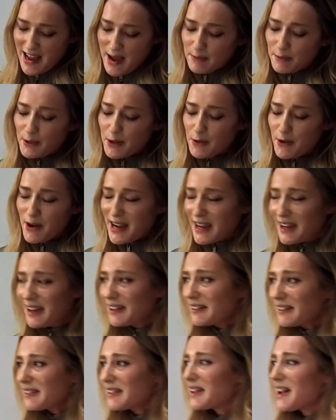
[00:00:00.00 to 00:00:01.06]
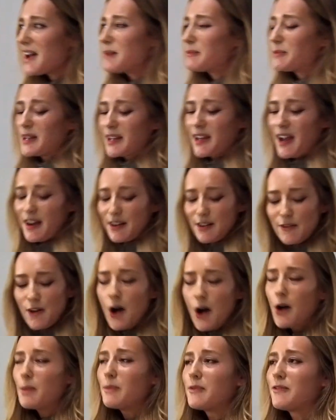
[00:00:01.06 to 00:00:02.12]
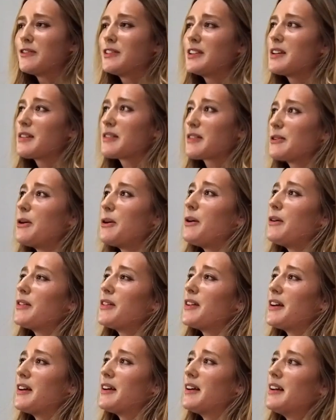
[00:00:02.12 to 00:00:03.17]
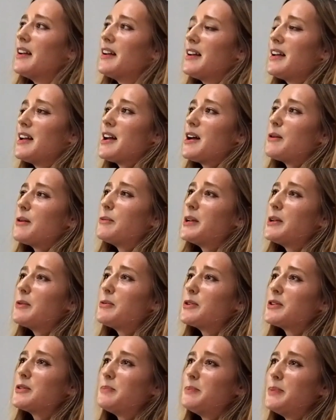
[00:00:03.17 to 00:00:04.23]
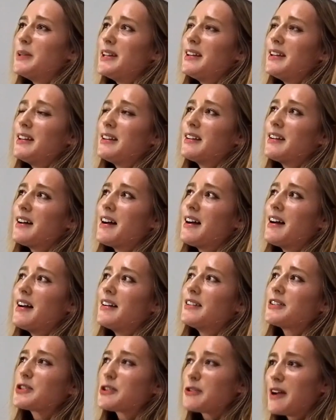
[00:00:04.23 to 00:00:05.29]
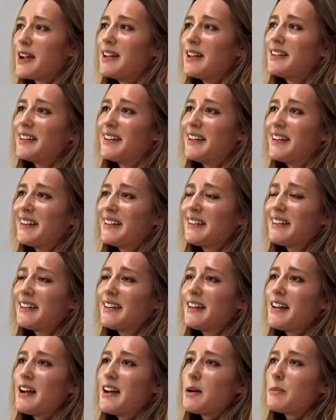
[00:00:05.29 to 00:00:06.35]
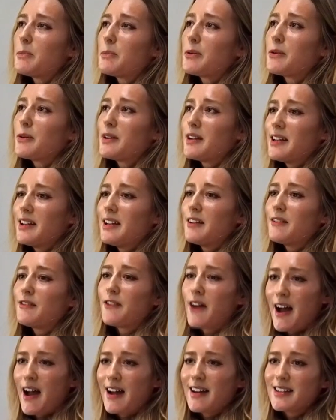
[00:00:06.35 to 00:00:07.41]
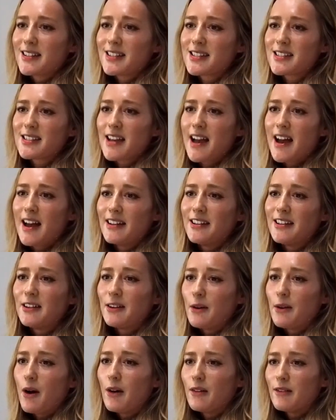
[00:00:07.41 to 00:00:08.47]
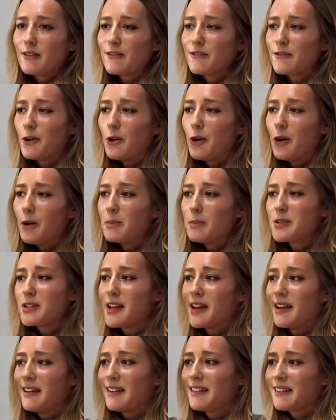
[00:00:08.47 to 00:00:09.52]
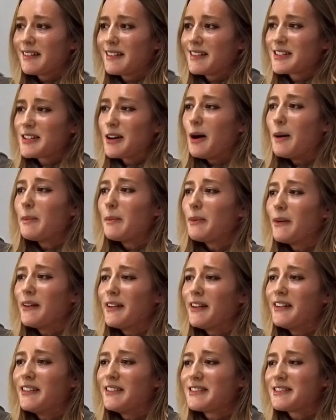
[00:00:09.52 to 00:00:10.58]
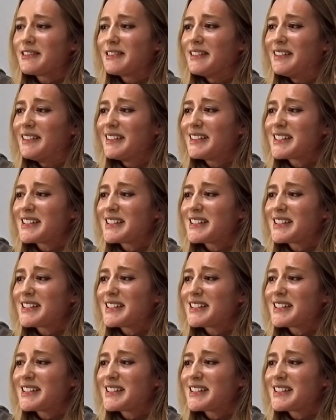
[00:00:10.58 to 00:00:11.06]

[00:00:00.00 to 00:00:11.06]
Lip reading: We were in, and we kind of hopefully thought that we would be trading pretty fast and, you know, on Forbes, like top 100